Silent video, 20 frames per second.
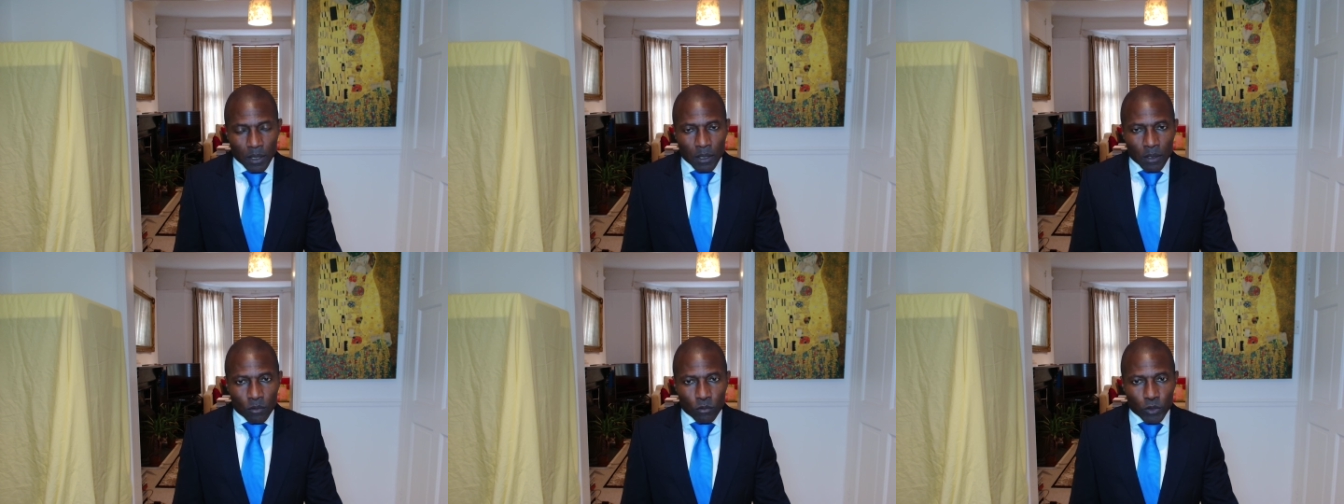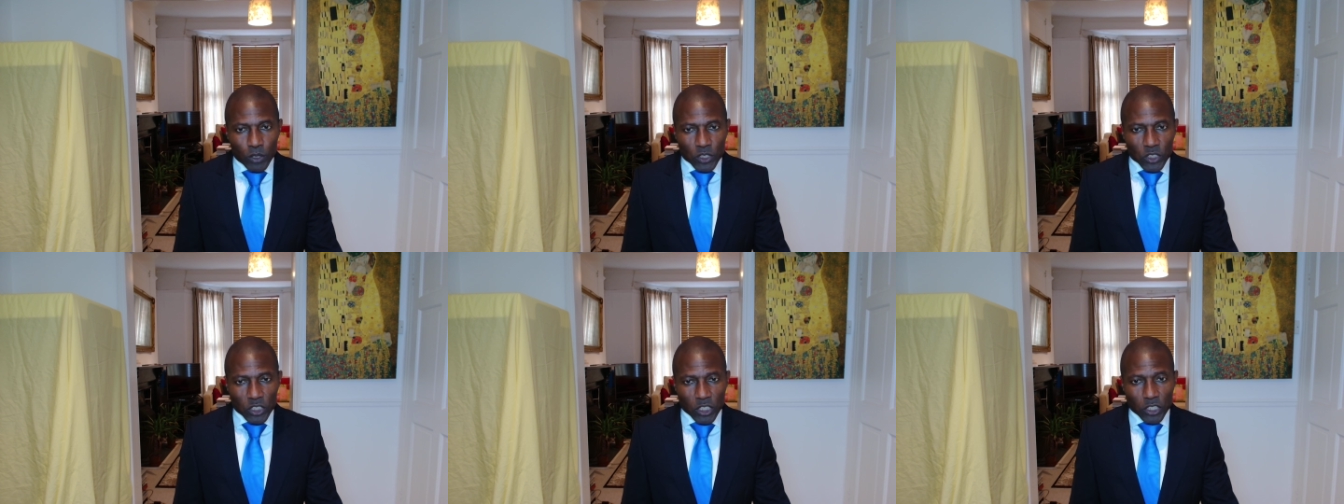
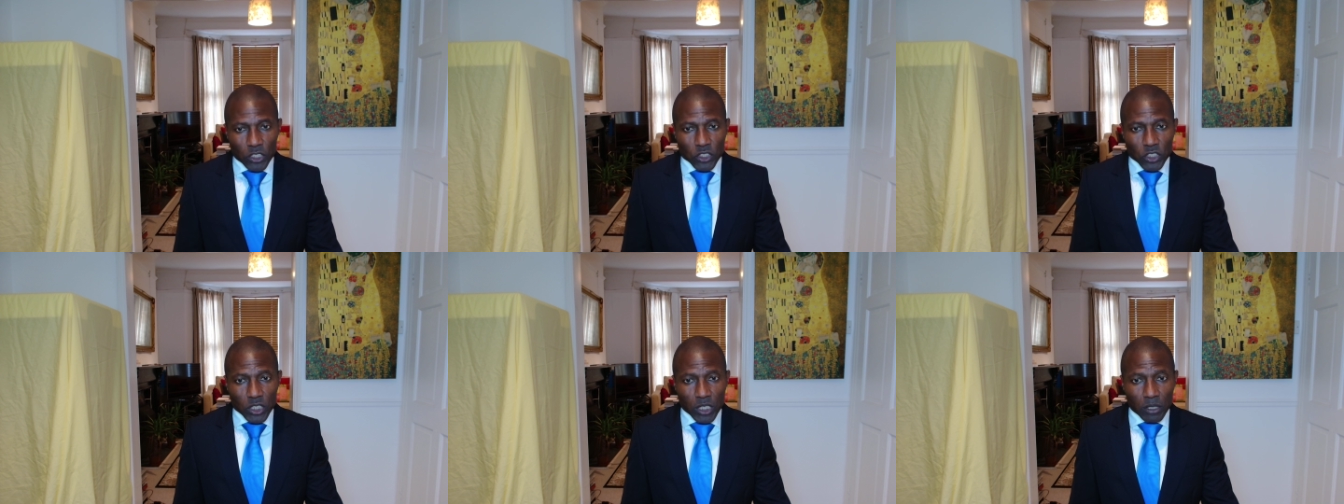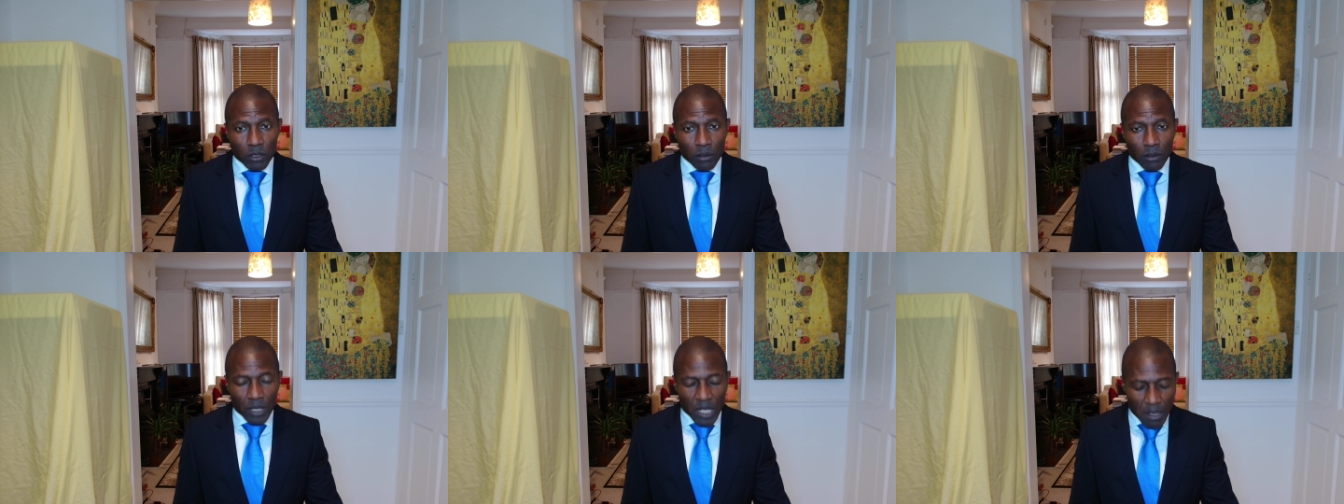Research can
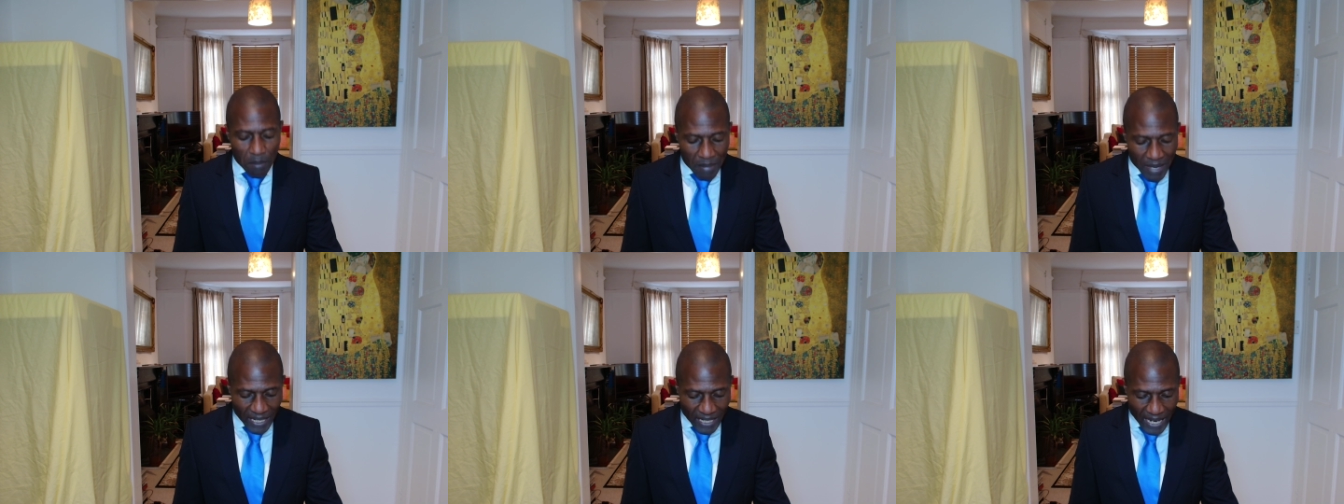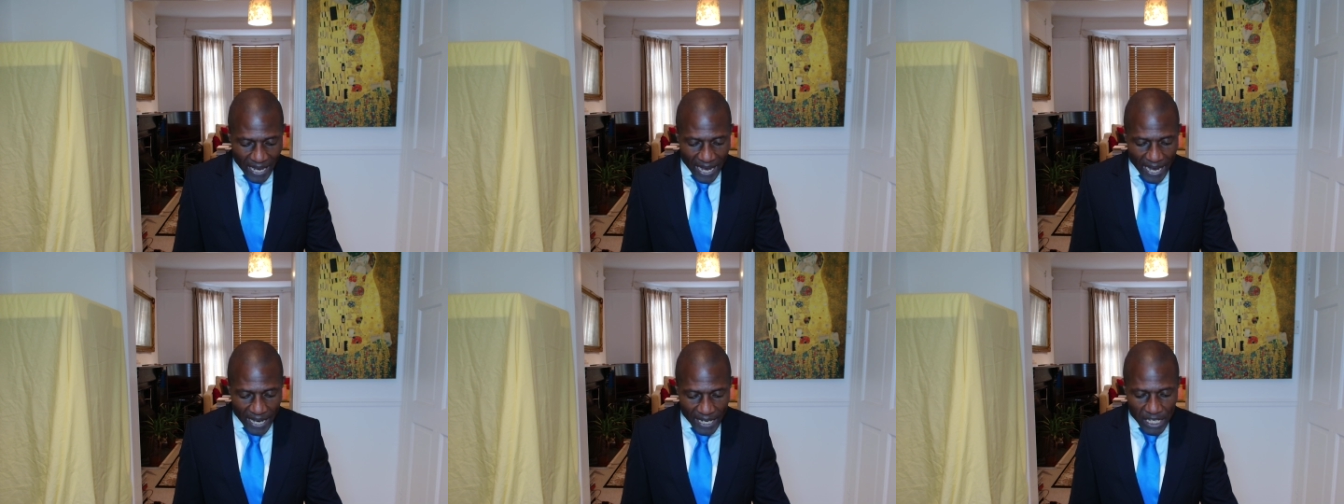only mean
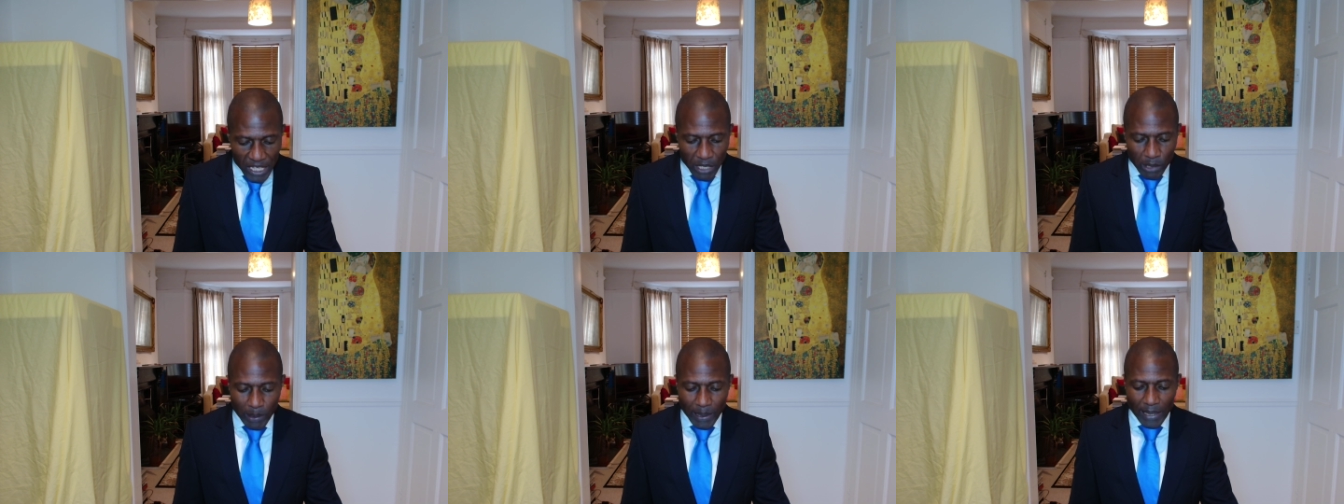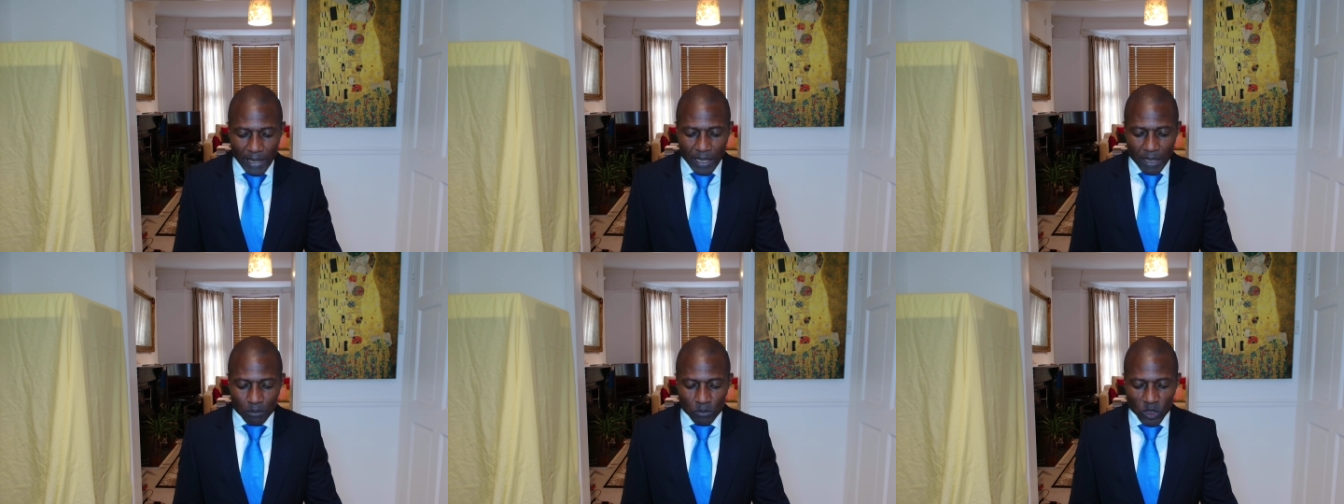educate
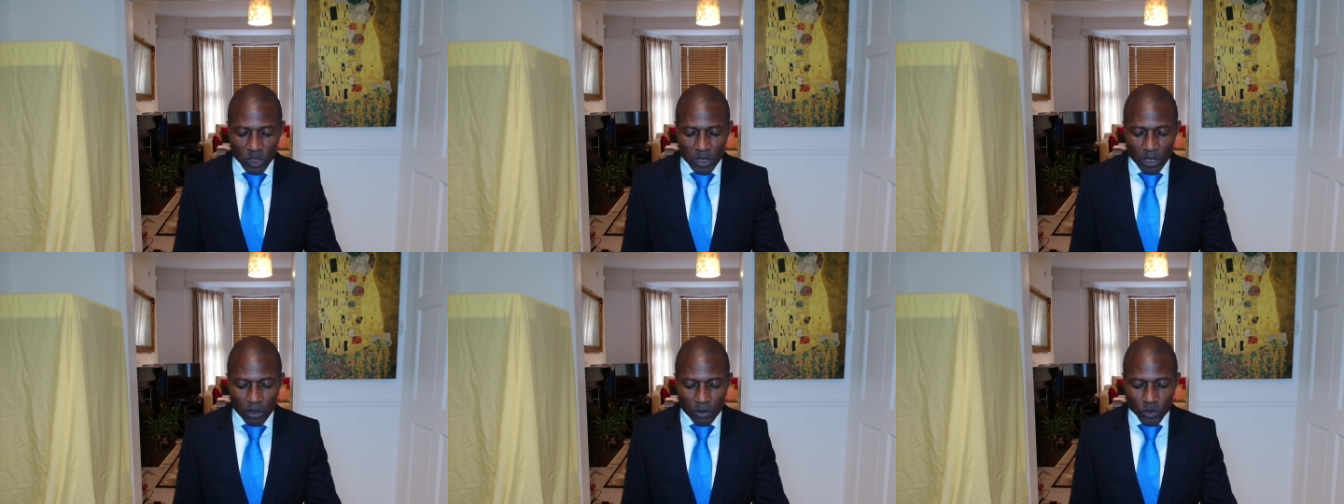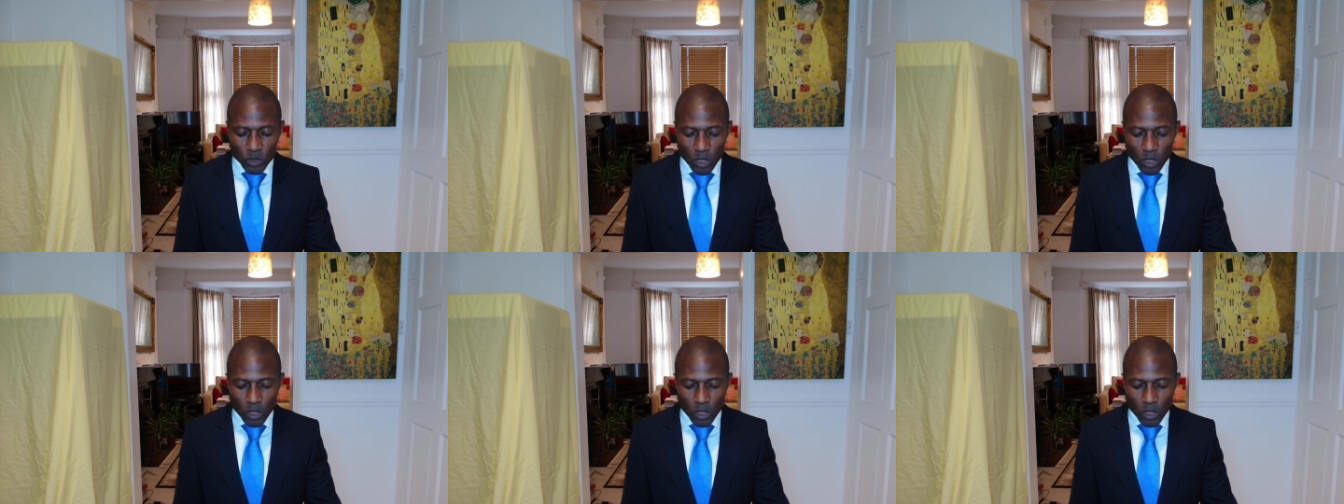themselves